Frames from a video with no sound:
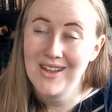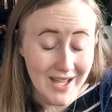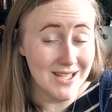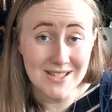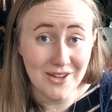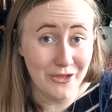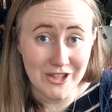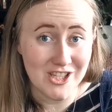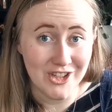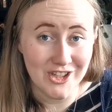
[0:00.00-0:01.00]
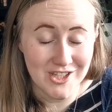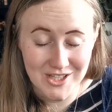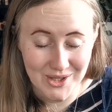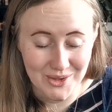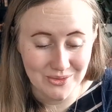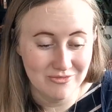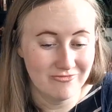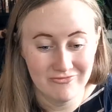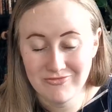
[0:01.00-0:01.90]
And it still fits her, so